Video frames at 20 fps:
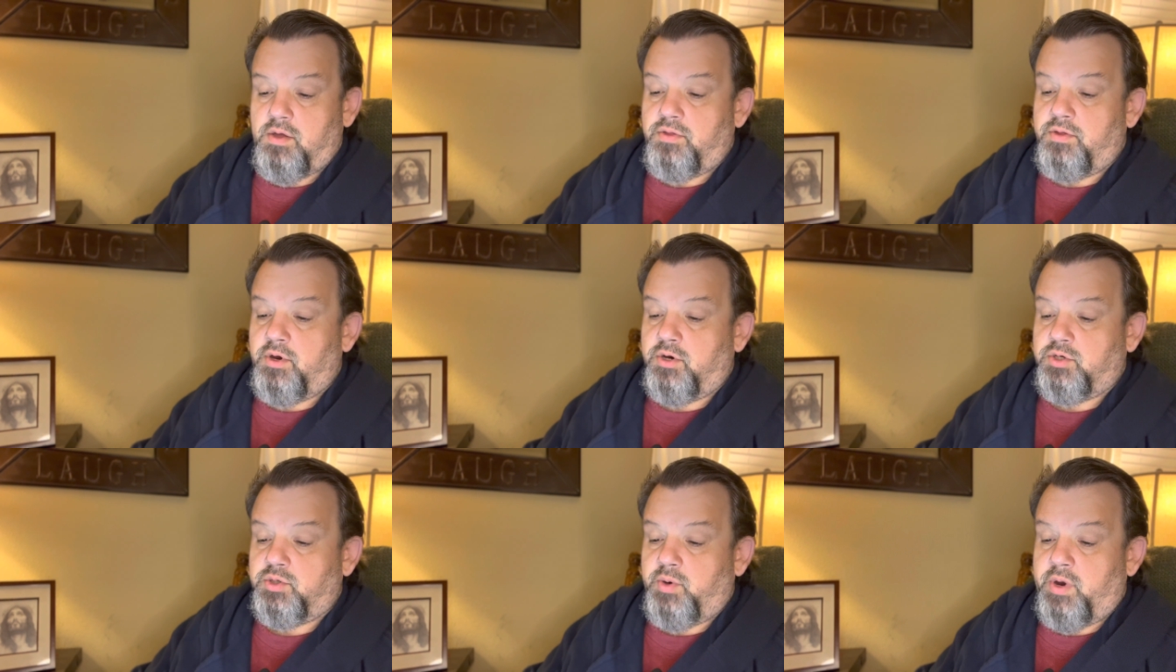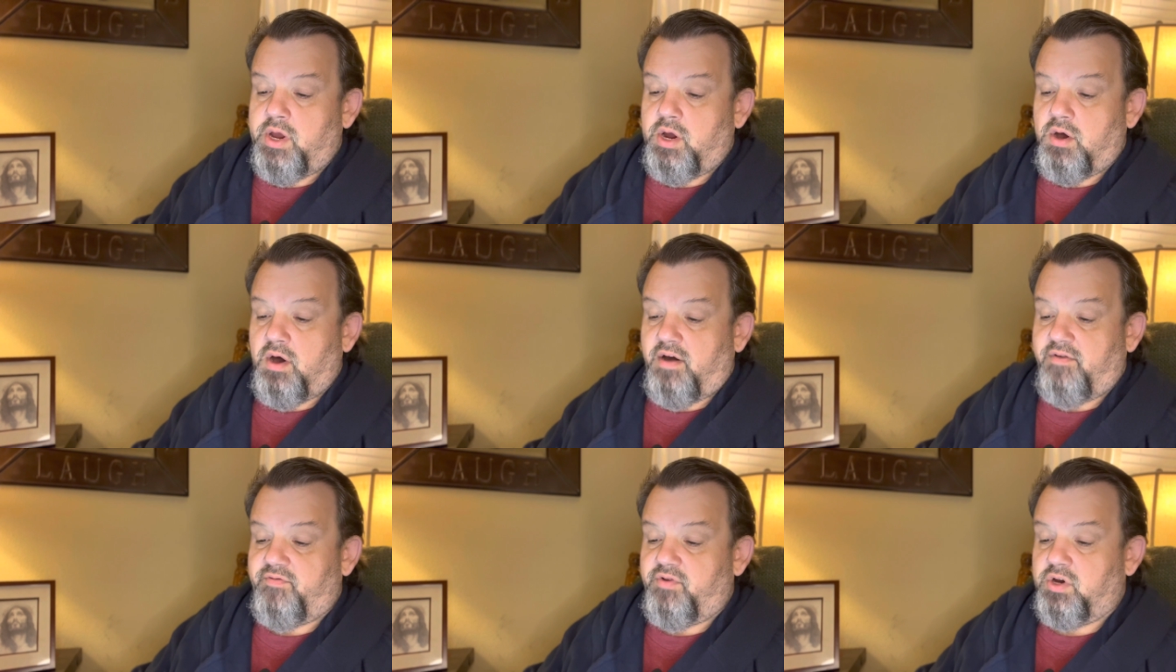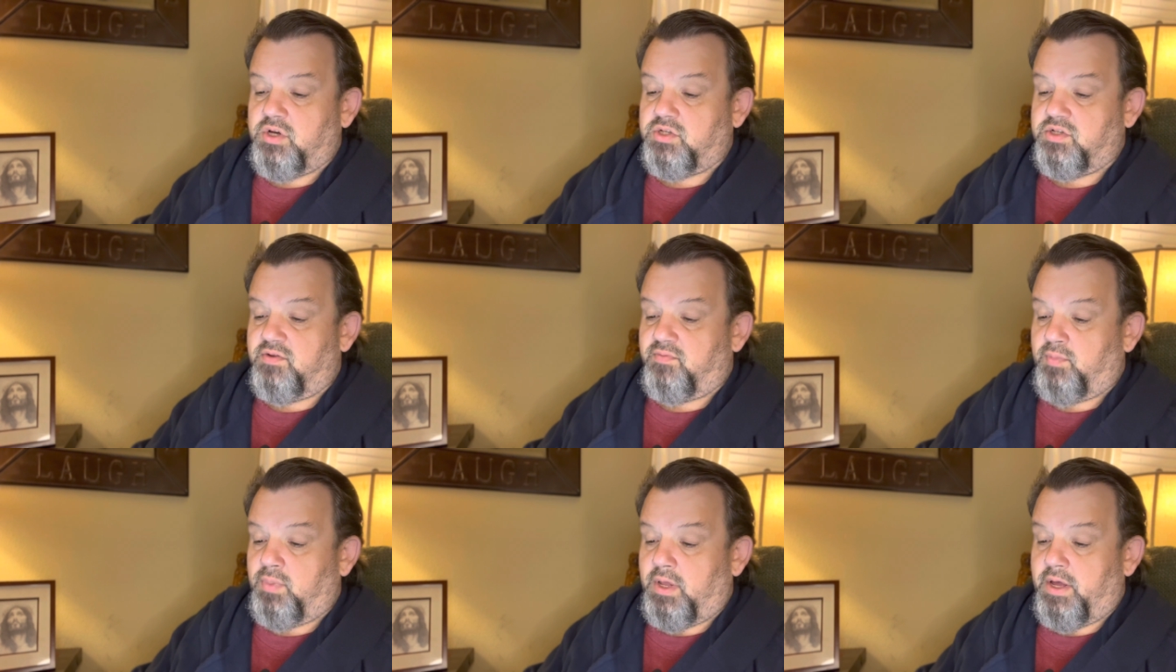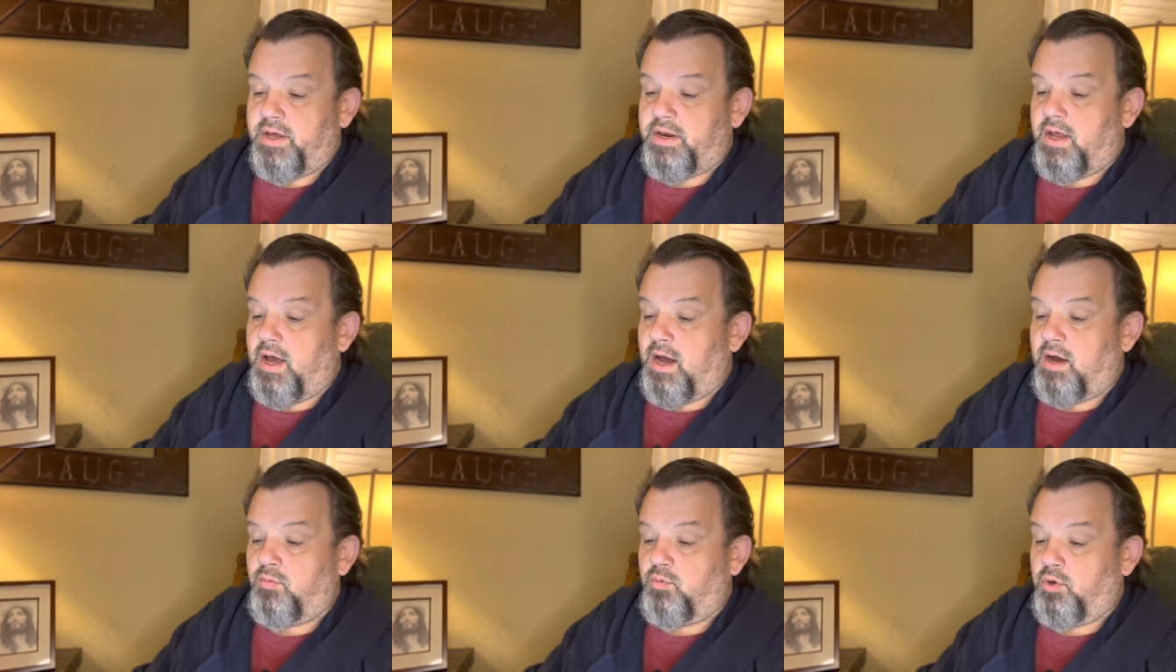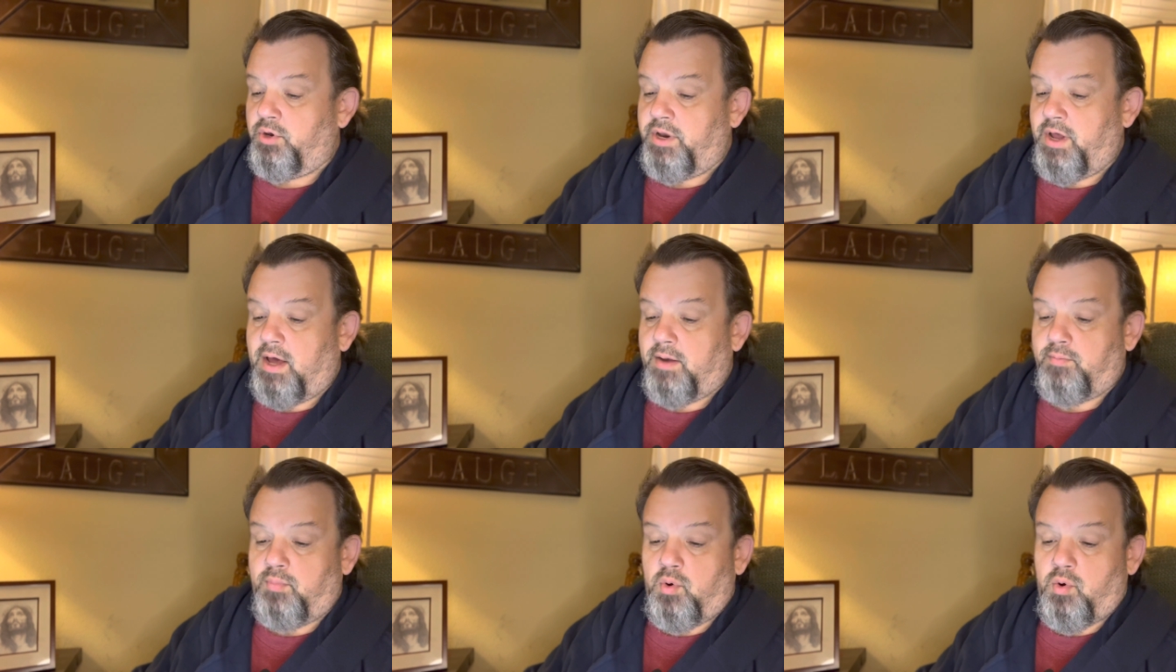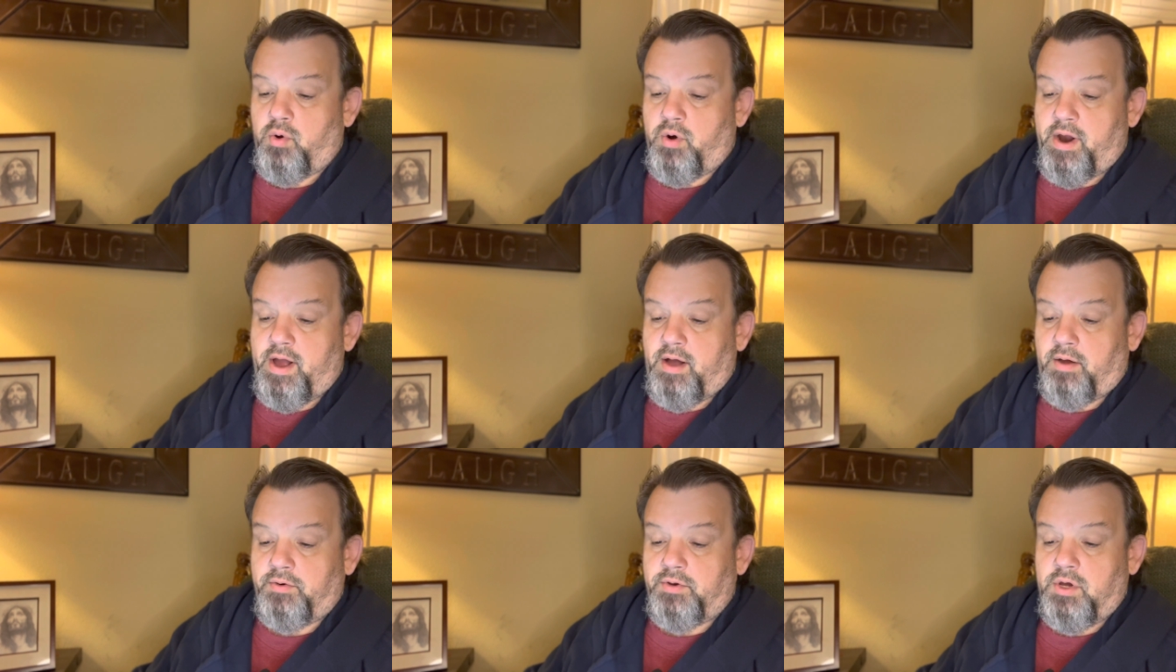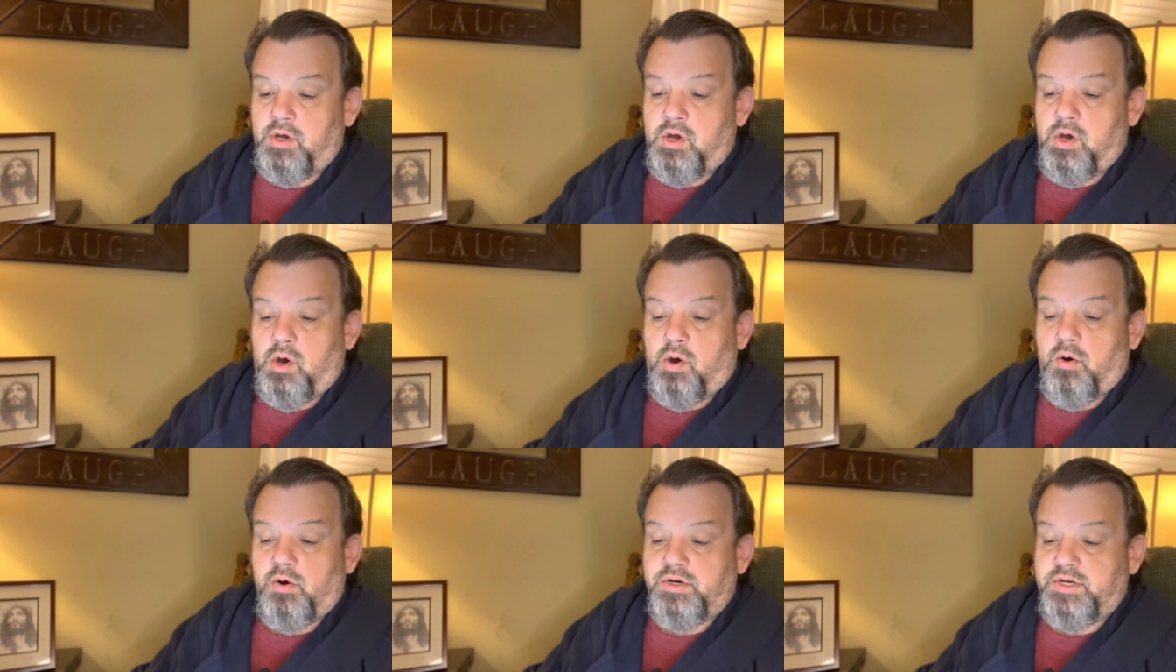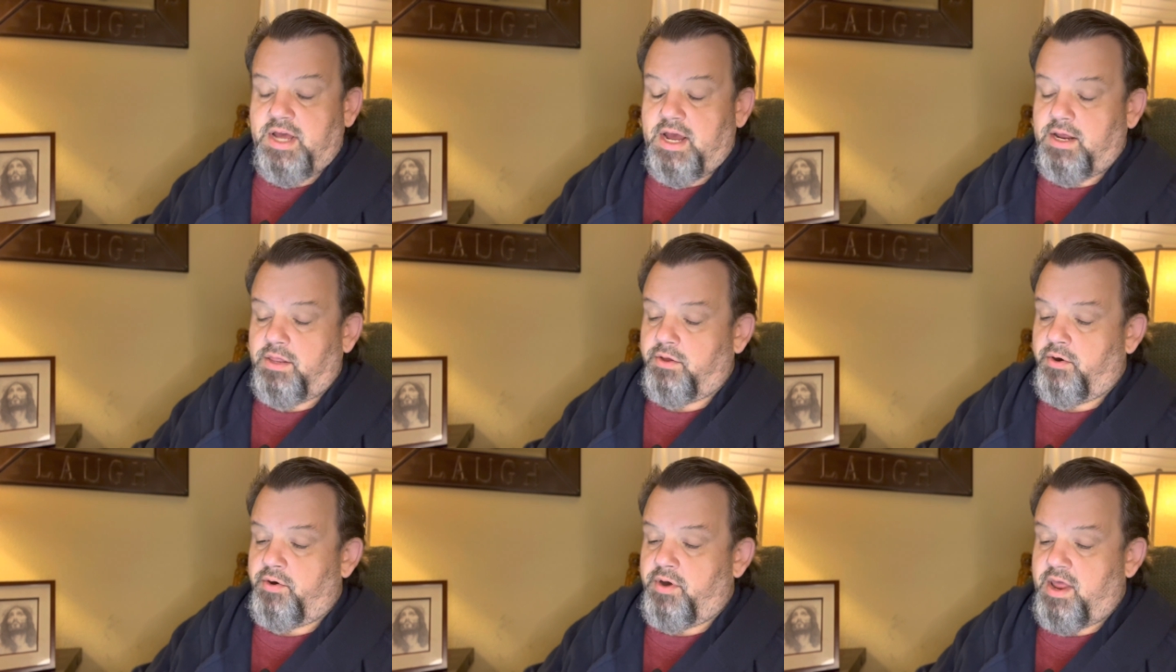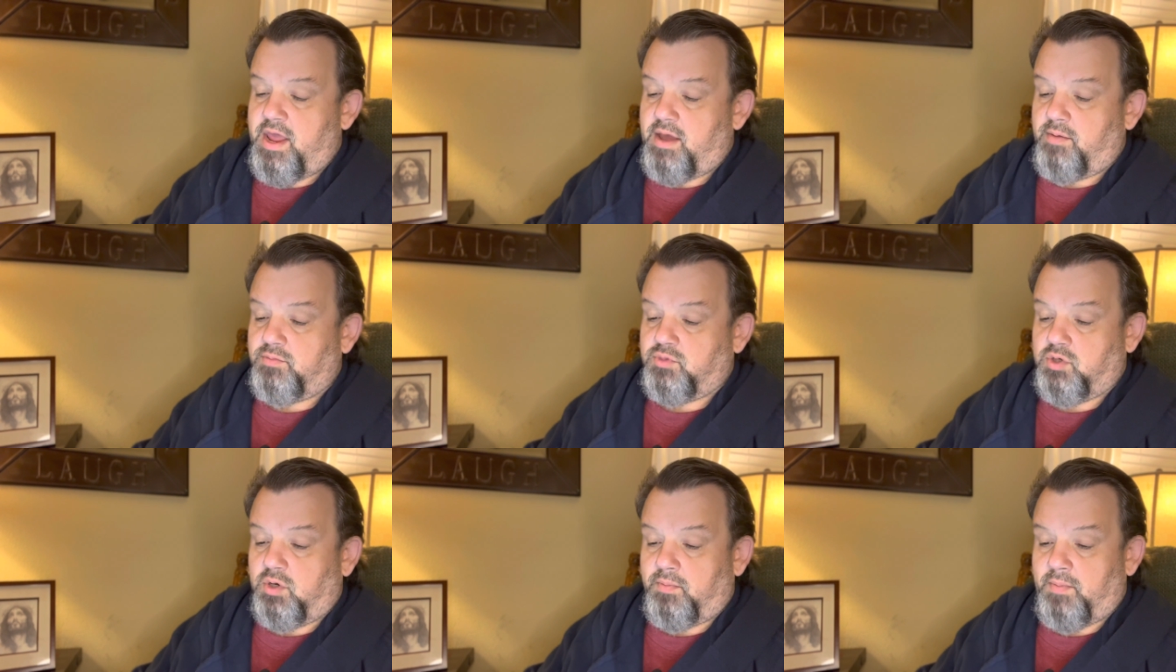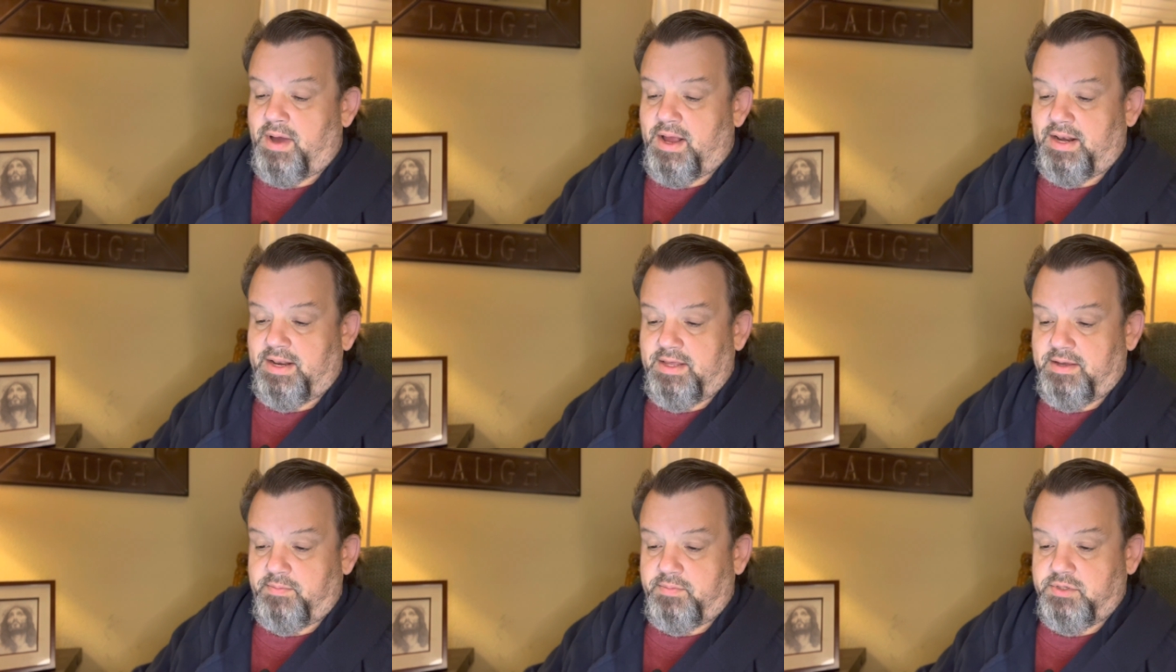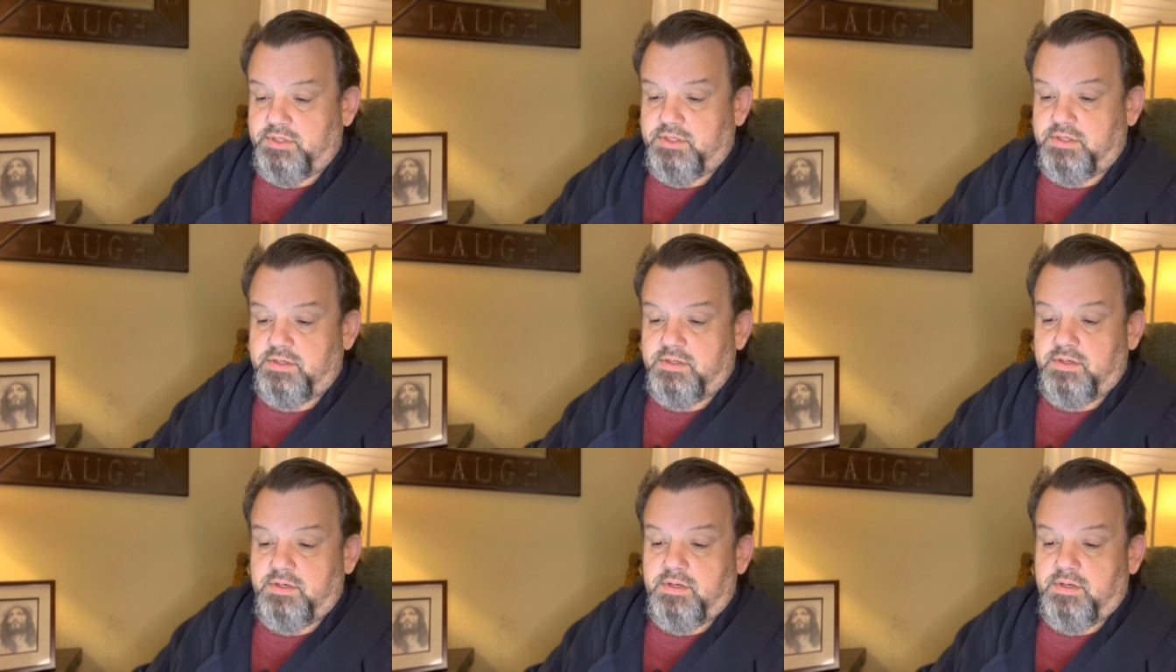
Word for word: Their drink offerings of blood I will not pour out, or take their names on my lips.